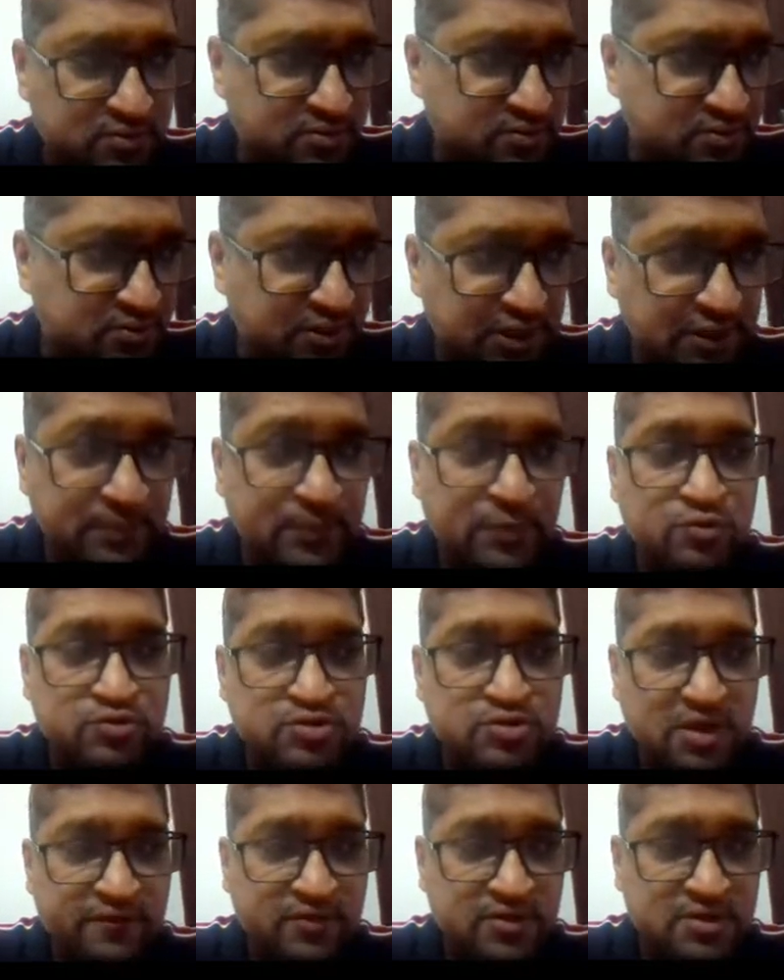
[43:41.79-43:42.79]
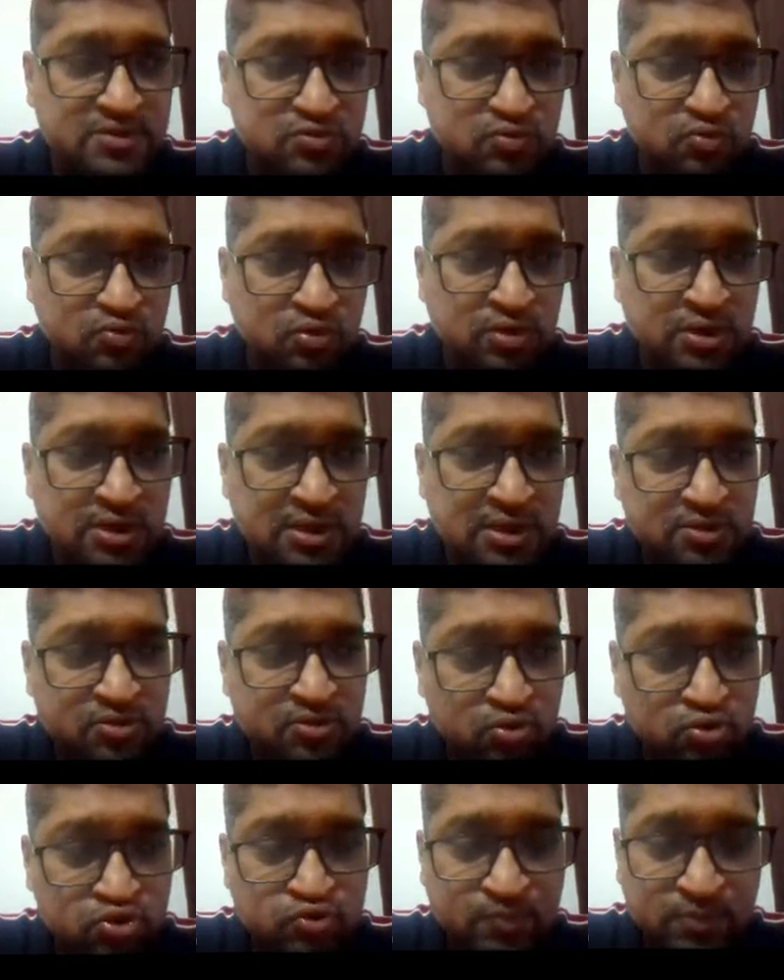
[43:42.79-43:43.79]
TPU servers, only
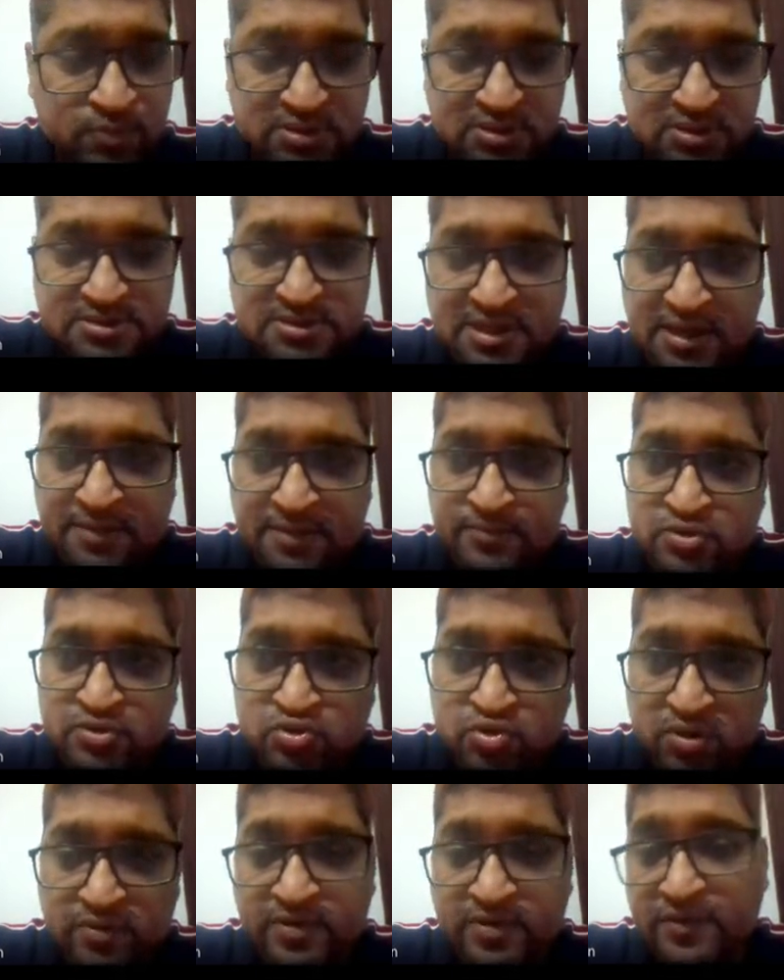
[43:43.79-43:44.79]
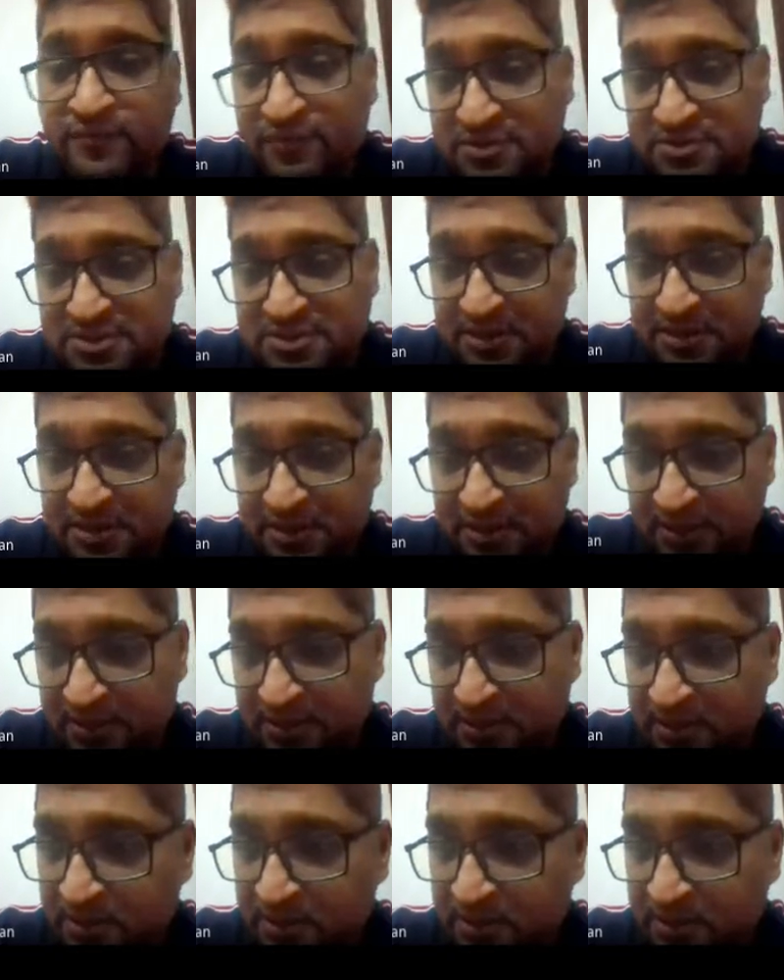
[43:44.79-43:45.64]
those puzzles can be solved efficiently.